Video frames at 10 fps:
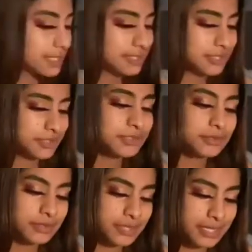
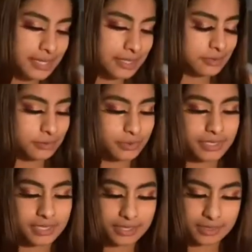the next
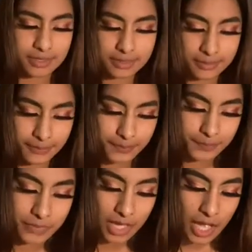one.
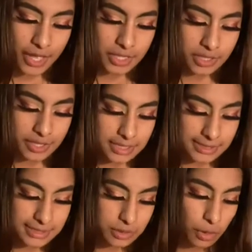So this is
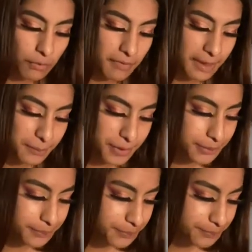November
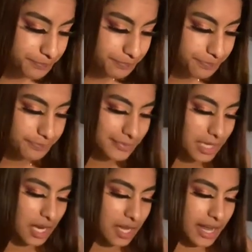
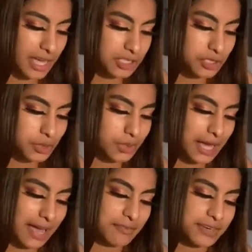Nacho
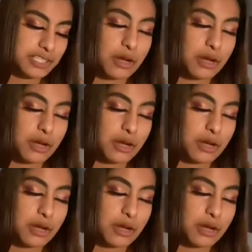Average